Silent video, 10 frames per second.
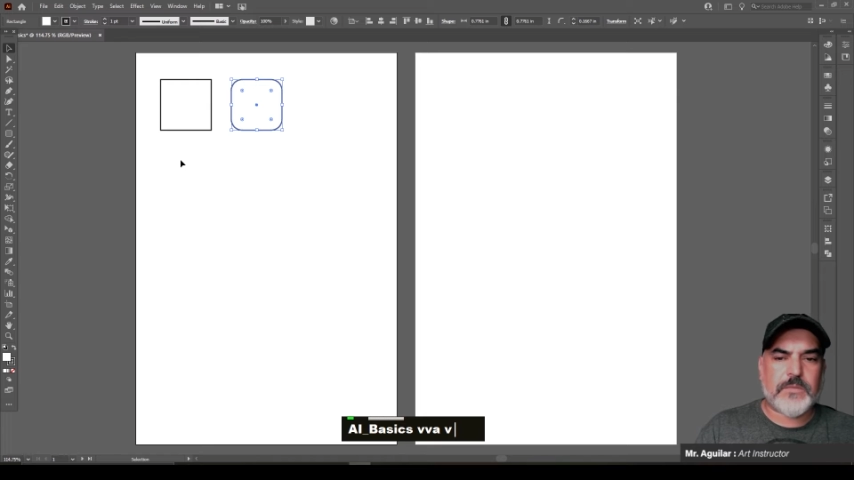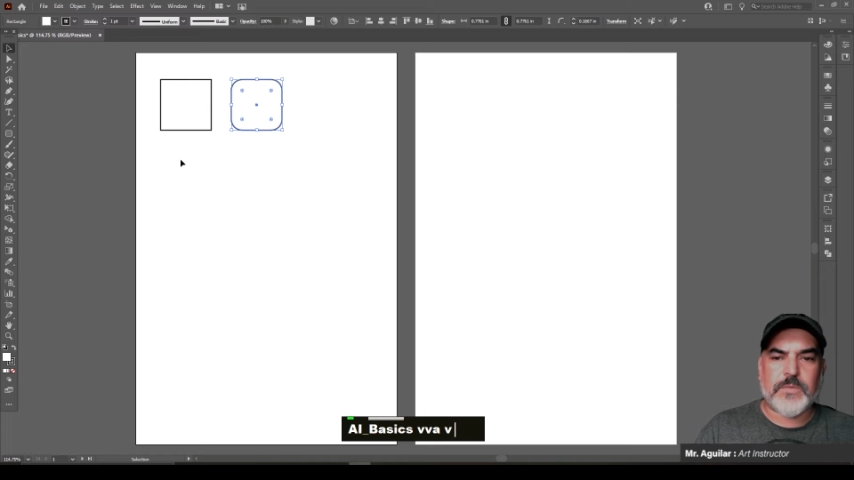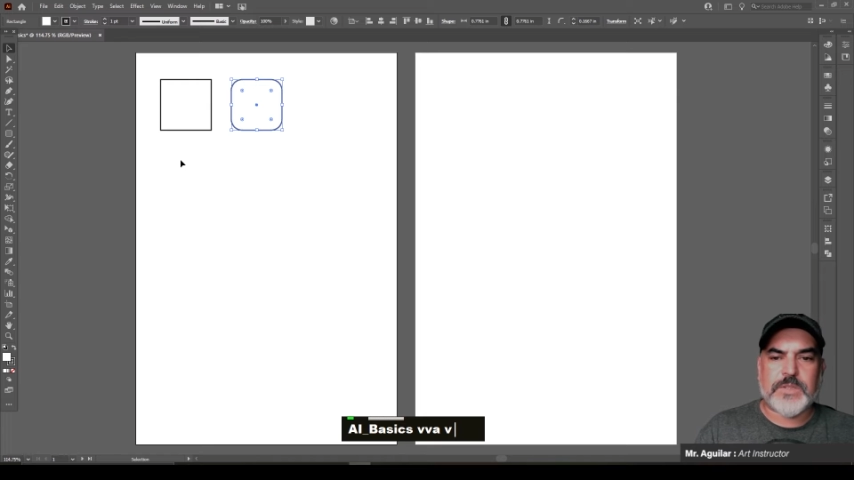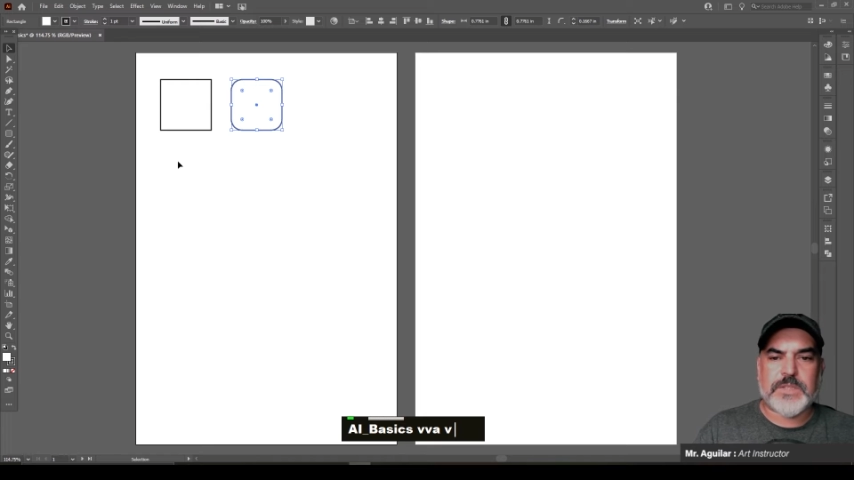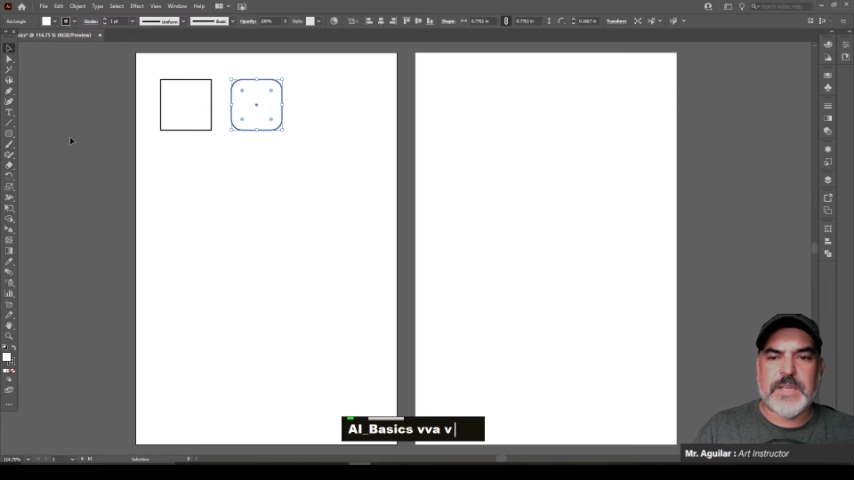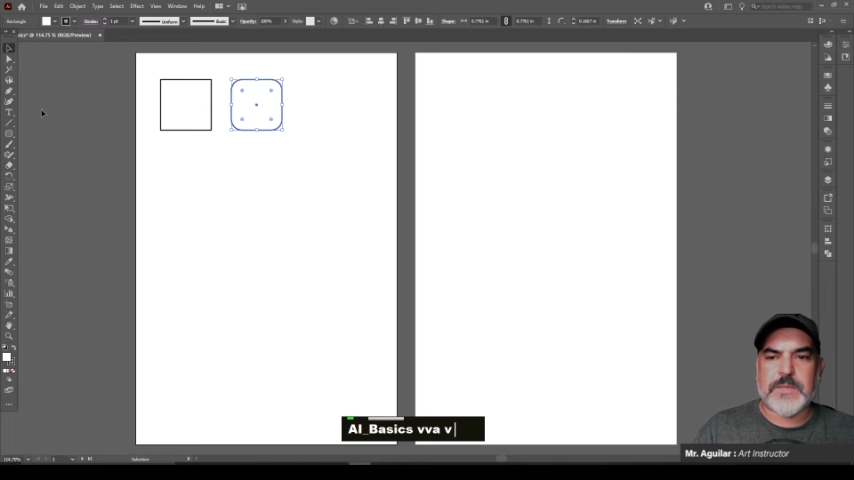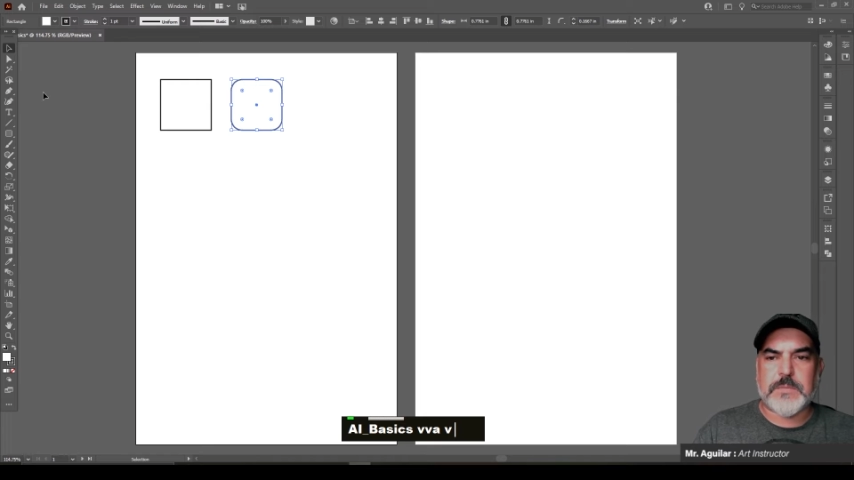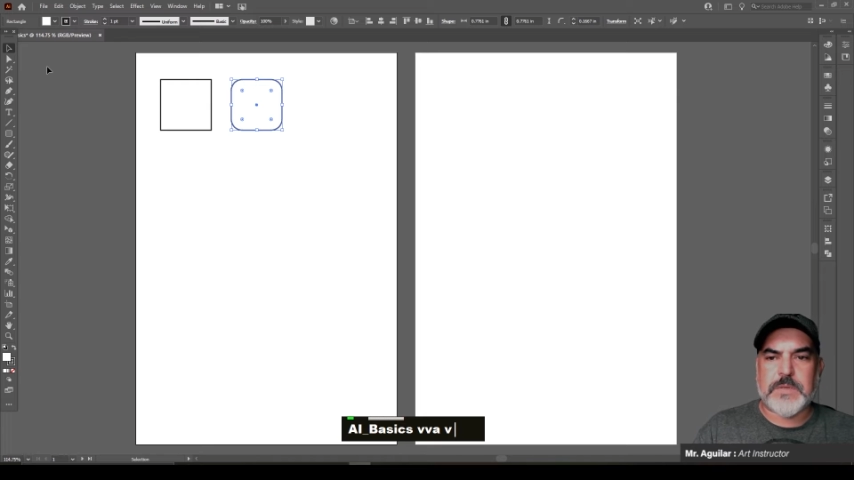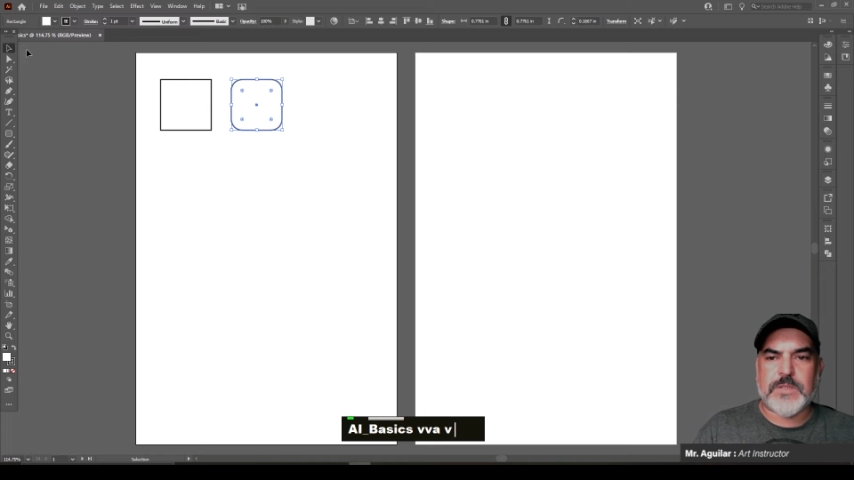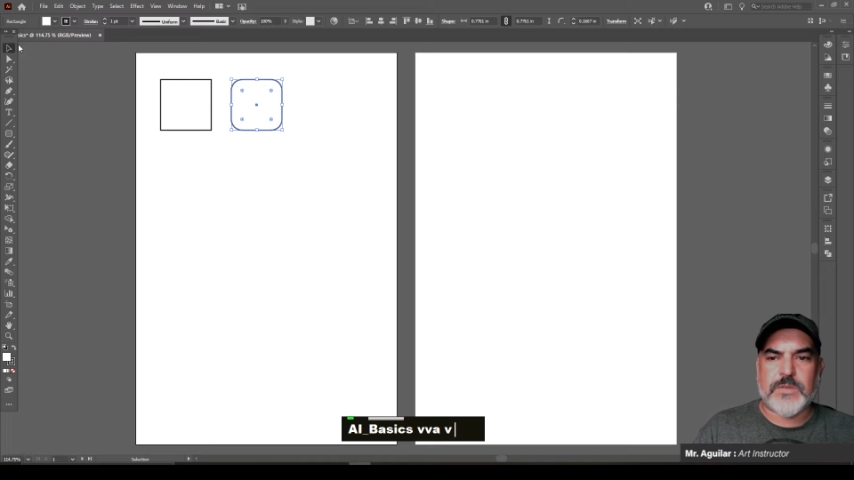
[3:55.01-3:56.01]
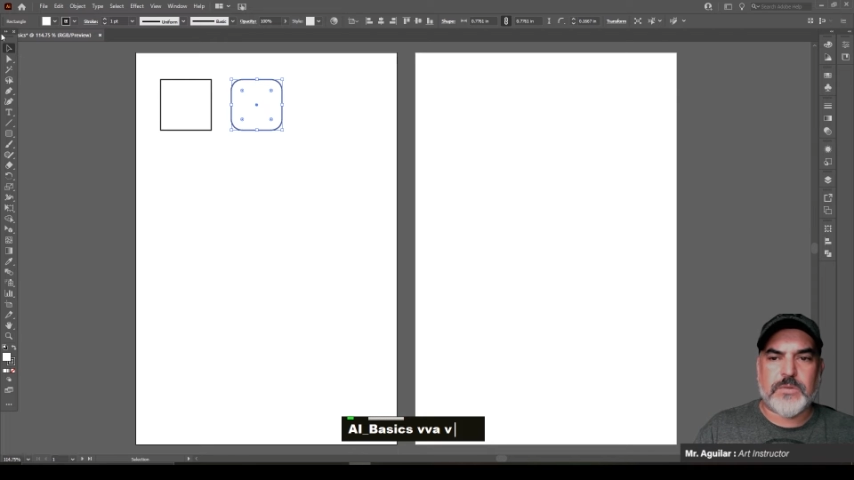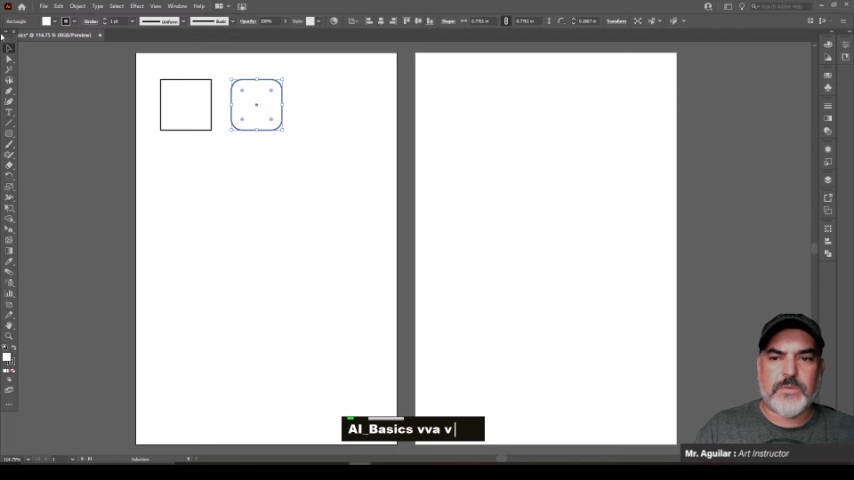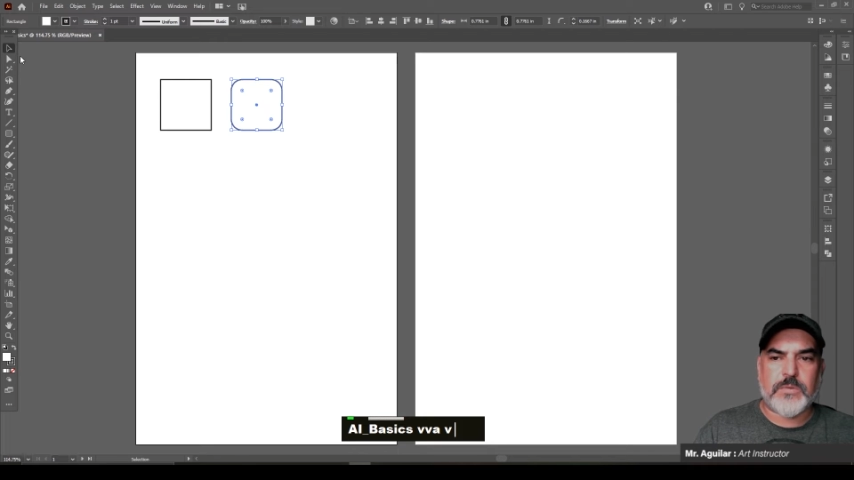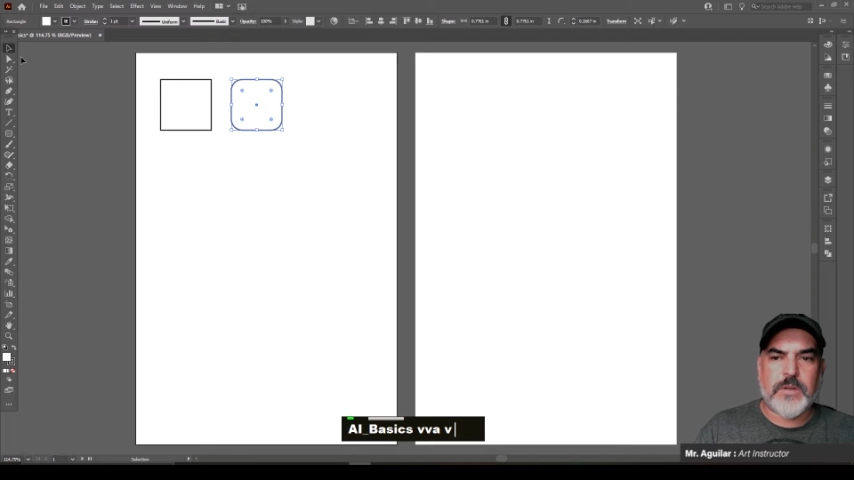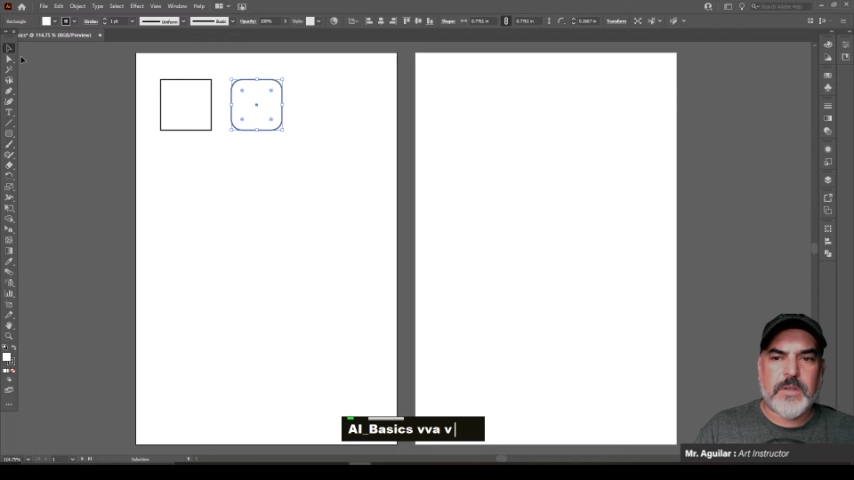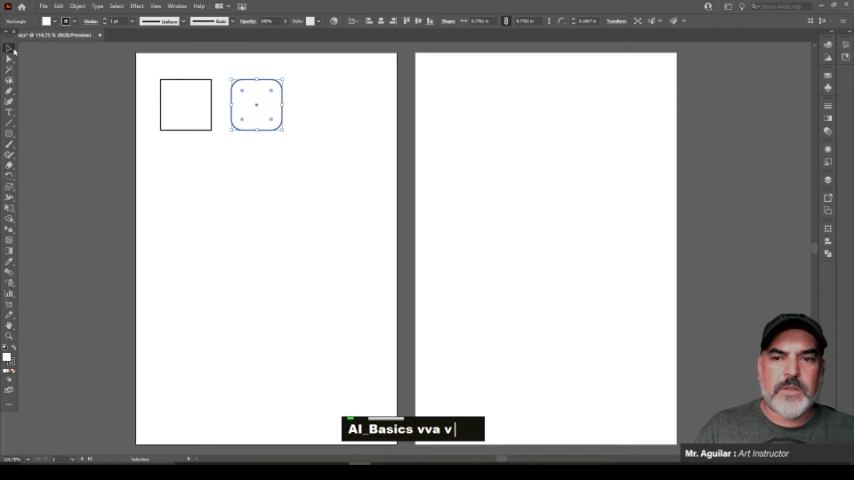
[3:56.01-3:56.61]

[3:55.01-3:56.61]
which takes me to